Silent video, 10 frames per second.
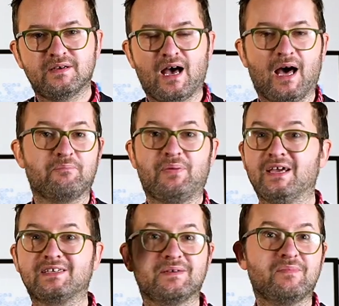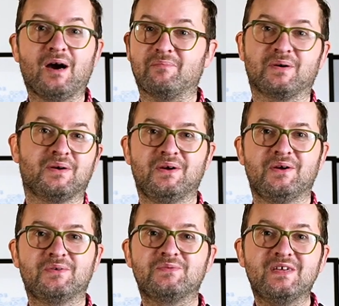and picks him up,
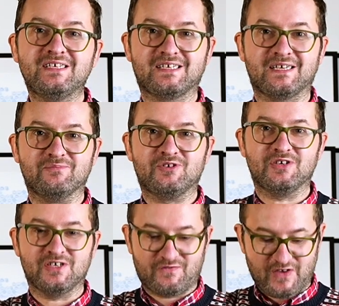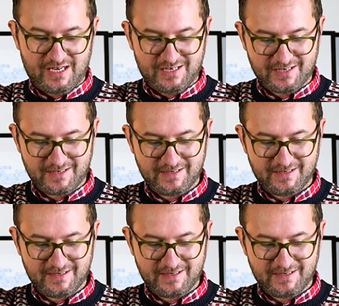raises him to his feet.